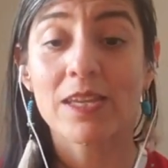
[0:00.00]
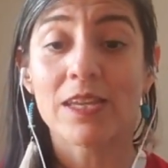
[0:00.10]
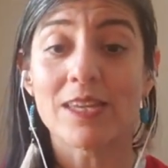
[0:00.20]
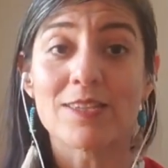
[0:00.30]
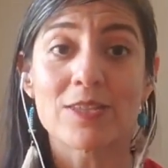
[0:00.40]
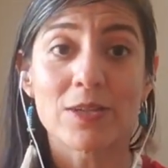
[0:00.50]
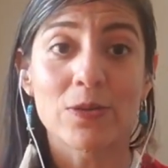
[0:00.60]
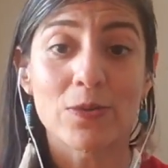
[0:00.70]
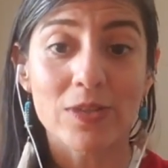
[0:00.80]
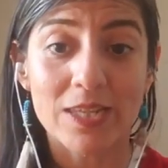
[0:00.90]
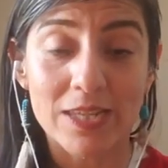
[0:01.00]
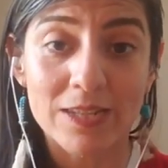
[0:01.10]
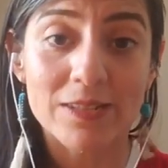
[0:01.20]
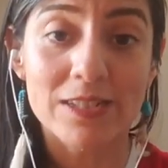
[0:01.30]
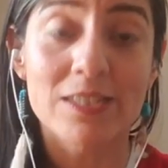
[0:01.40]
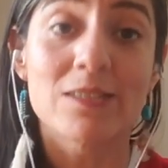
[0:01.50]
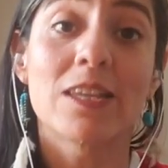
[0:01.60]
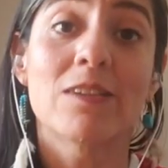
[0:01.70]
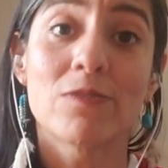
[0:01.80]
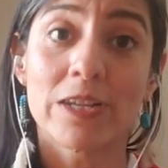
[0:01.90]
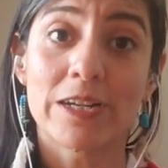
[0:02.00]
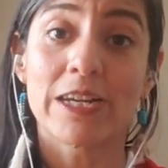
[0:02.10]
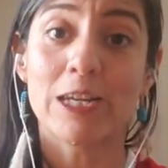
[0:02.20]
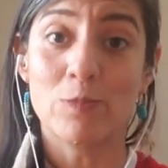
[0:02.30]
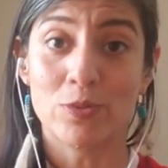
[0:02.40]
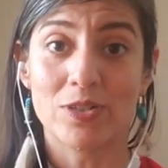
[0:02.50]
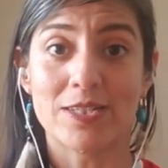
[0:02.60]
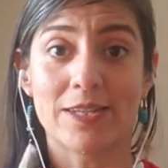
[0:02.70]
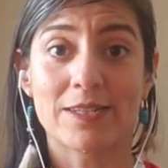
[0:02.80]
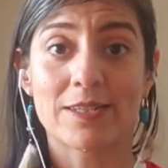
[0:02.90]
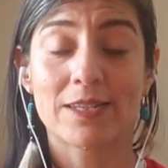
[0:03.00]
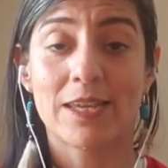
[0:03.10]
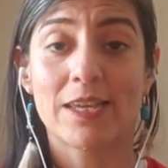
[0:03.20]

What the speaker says: And so here is like very important,